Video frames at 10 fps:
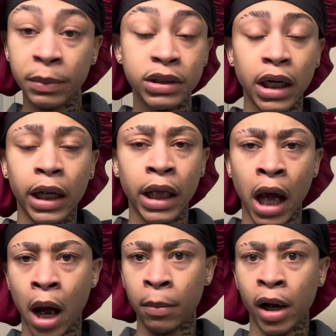and shit like
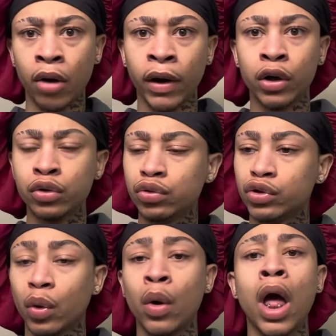that. I'm like, all right, cool.
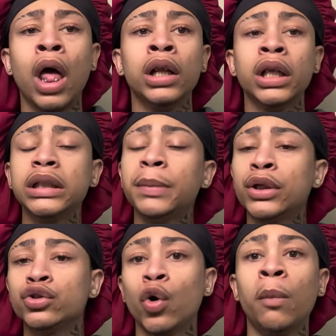So this man
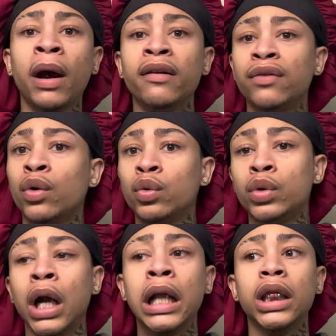is on my
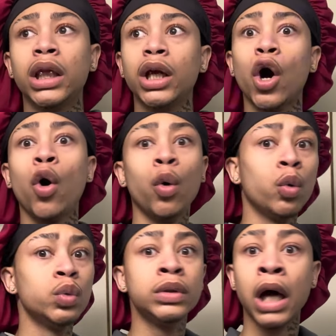phone the
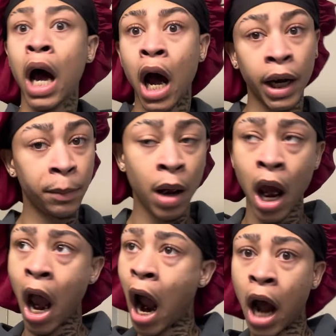whole time
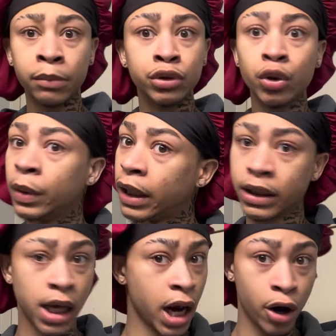I'm doing his
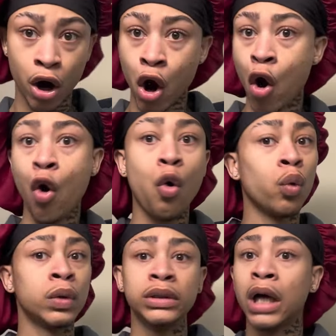hair
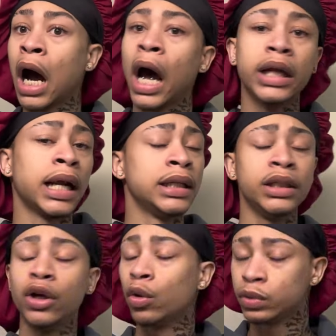on God, like the
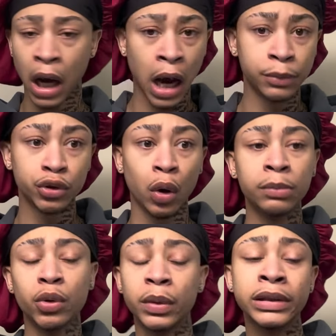whole time. So I'm
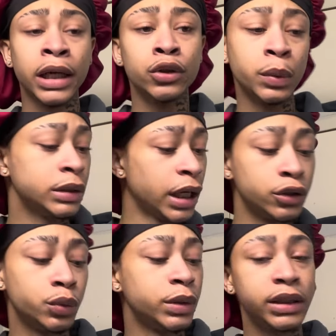doing his hair, doing his hair,
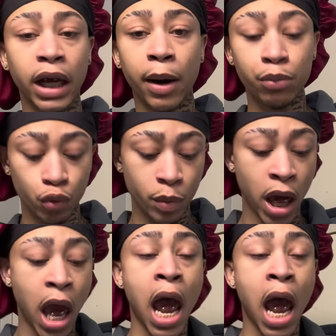doing his hair, boom